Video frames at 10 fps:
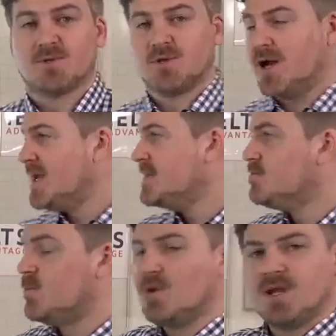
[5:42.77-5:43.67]
Try
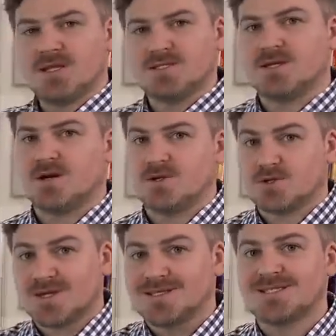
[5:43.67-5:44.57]
and boil it down,
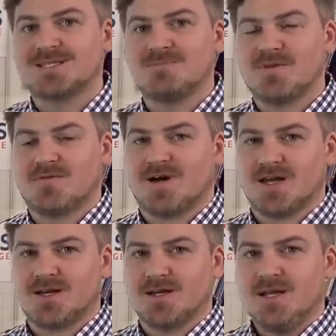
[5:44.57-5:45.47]
try and simplify
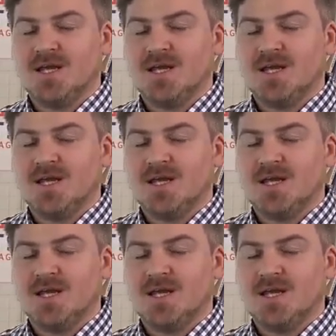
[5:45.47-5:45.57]
it